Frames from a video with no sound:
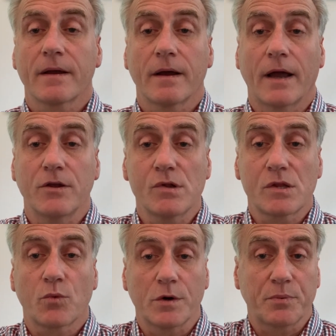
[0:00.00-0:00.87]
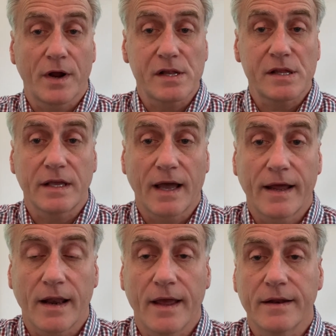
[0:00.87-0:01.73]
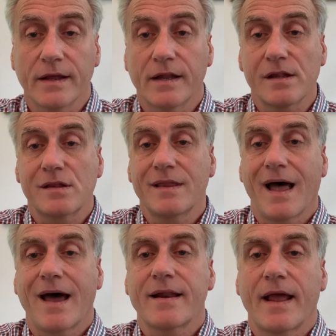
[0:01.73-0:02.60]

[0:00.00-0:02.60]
I use the word pricing guideline. It is not